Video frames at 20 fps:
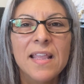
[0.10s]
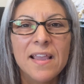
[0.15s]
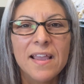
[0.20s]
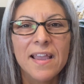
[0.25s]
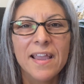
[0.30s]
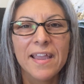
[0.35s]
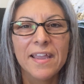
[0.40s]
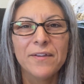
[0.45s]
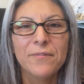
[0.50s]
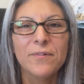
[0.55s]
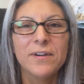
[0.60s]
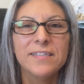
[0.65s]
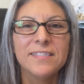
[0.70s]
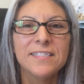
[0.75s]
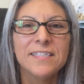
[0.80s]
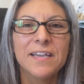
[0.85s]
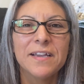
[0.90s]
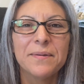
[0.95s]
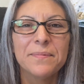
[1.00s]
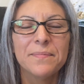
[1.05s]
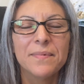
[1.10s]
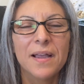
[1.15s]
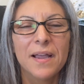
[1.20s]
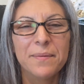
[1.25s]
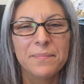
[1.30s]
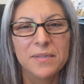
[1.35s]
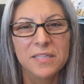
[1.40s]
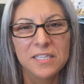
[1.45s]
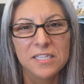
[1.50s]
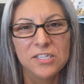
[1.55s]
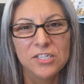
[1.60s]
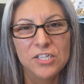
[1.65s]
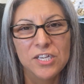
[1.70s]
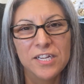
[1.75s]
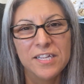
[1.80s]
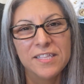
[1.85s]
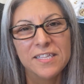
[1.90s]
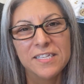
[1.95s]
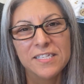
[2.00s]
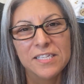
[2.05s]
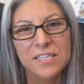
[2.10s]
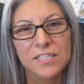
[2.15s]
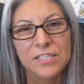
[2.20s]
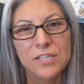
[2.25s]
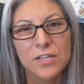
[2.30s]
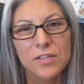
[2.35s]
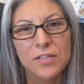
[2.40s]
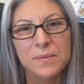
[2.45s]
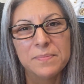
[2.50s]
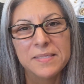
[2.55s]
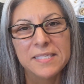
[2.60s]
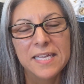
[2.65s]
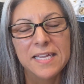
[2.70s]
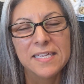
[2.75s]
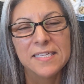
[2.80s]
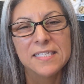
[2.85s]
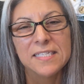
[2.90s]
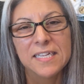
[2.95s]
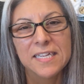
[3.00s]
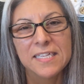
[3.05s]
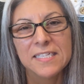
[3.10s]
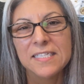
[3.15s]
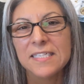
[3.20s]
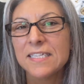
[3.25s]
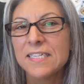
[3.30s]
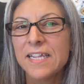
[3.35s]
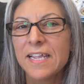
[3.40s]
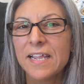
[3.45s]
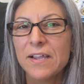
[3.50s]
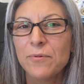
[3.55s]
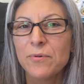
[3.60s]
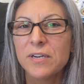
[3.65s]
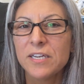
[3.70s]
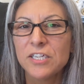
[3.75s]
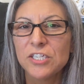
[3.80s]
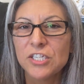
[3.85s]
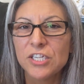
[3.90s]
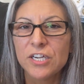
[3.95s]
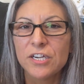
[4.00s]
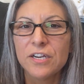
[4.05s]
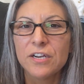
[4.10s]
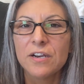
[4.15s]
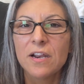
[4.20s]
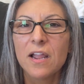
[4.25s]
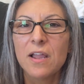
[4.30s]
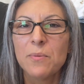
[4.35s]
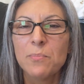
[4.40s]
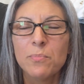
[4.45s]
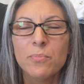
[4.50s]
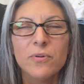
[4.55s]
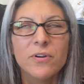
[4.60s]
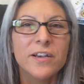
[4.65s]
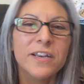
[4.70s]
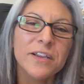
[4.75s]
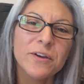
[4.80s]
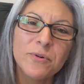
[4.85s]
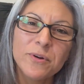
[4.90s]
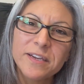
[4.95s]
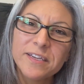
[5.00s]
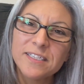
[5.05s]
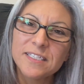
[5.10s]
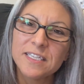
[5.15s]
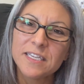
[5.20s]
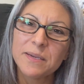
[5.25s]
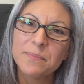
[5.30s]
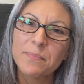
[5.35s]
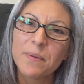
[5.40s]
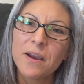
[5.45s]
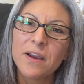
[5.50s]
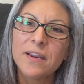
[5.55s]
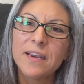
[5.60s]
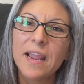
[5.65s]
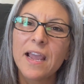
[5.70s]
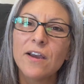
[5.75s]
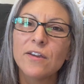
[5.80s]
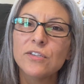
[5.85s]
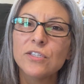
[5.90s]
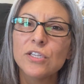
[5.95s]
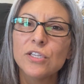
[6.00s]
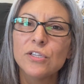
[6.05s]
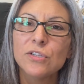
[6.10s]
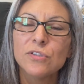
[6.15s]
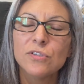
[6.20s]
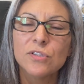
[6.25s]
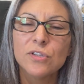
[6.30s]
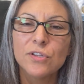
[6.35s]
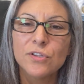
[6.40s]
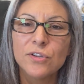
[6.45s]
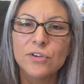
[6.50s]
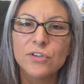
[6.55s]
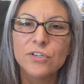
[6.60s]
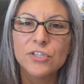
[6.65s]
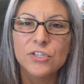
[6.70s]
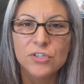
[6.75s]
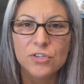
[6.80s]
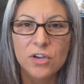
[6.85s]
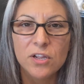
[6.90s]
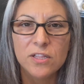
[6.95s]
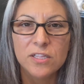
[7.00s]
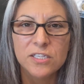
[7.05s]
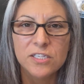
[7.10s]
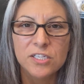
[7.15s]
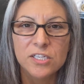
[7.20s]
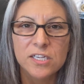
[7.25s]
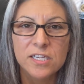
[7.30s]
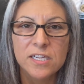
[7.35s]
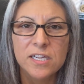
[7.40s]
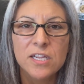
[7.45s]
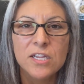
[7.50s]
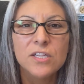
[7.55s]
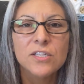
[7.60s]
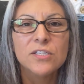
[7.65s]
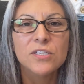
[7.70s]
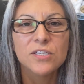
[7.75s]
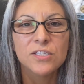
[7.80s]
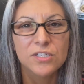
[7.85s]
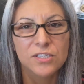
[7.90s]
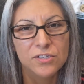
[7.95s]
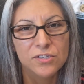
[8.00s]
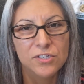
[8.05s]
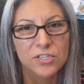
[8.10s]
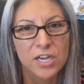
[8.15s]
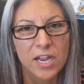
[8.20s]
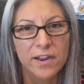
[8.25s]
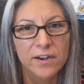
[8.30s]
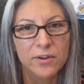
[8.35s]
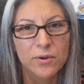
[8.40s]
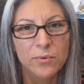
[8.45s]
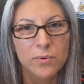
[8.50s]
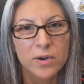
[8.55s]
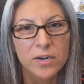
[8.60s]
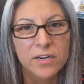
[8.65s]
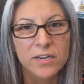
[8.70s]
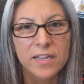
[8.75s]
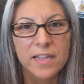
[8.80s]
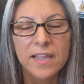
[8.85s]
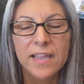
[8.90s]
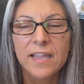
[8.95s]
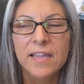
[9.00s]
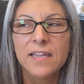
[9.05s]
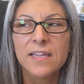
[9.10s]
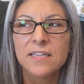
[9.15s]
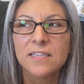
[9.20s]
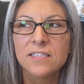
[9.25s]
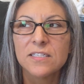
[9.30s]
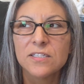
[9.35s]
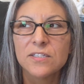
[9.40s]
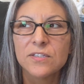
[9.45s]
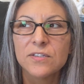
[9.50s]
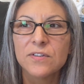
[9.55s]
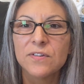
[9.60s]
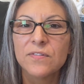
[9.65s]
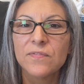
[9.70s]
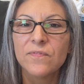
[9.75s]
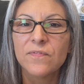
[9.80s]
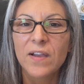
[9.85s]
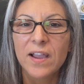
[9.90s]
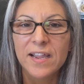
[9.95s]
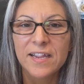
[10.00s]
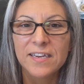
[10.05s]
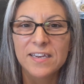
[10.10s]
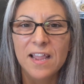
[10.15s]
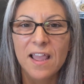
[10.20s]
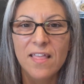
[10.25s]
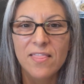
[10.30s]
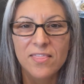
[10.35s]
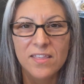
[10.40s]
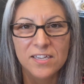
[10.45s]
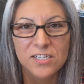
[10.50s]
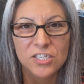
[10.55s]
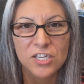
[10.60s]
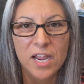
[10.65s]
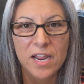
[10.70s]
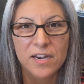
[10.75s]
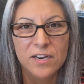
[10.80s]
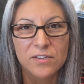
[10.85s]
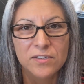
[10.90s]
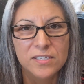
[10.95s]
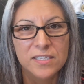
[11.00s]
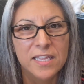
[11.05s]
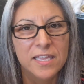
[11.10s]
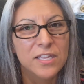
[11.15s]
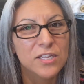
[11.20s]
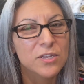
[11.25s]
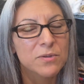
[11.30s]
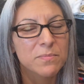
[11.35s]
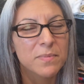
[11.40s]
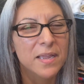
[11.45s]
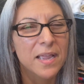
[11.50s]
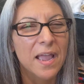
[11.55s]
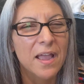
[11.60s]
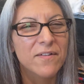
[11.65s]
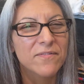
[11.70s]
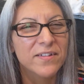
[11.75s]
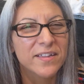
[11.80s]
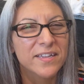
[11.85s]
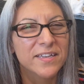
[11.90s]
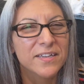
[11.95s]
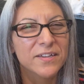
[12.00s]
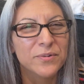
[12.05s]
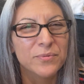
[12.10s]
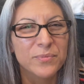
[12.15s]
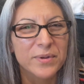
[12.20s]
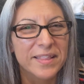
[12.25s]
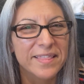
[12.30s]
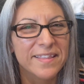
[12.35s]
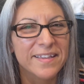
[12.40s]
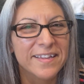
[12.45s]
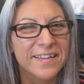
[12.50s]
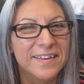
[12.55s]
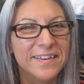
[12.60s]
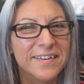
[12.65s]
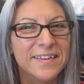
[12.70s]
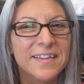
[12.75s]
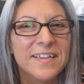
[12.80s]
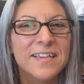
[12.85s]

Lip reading: Hey, what's up? I'm Alicia and this is Soul Obsessed, and today I want to share a pretty quick tip on how to use your astrology to do shadow work and to find the shadows that you may have hidden within.